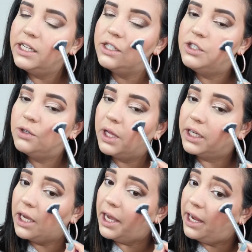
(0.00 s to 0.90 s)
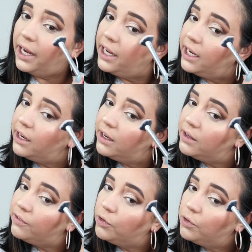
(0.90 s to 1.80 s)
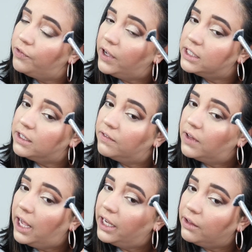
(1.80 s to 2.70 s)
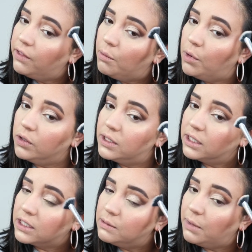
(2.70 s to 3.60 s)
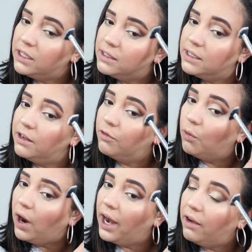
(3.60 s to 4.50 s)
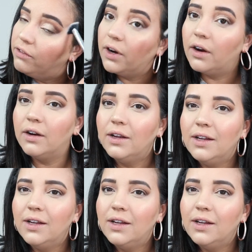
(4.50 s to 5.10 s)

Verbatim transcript: I need to do like a full face of like the most expensive whatever.